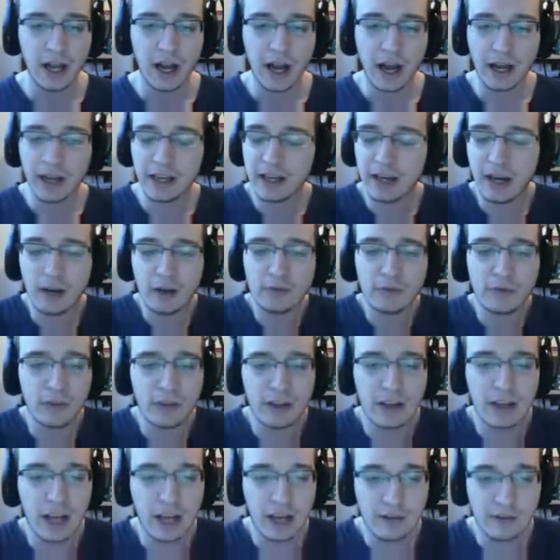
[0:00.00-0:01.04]
I can't for the
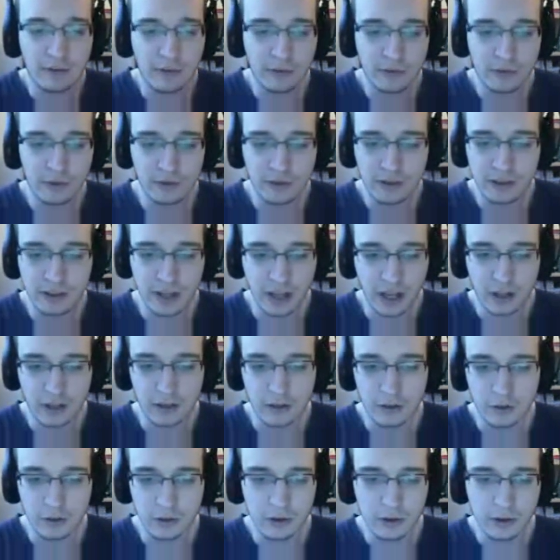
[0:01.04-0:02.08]
life of me tell
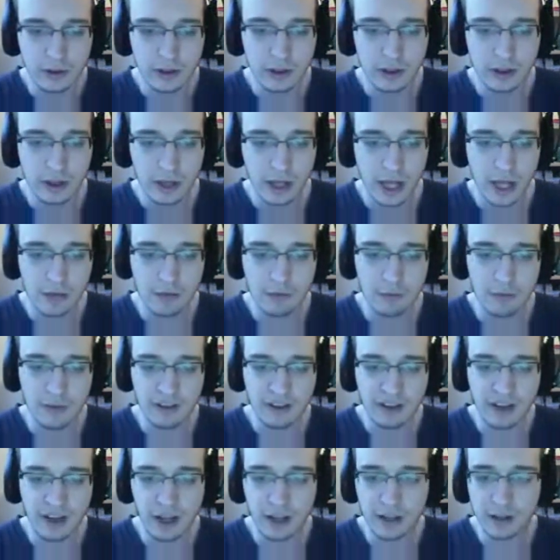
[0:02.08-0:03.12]

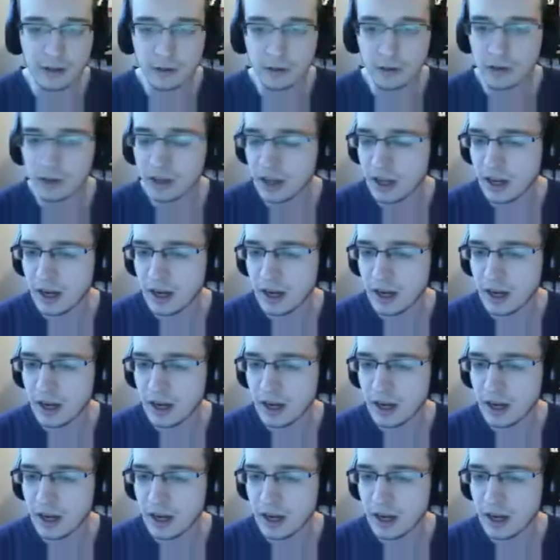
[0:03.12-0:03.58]
you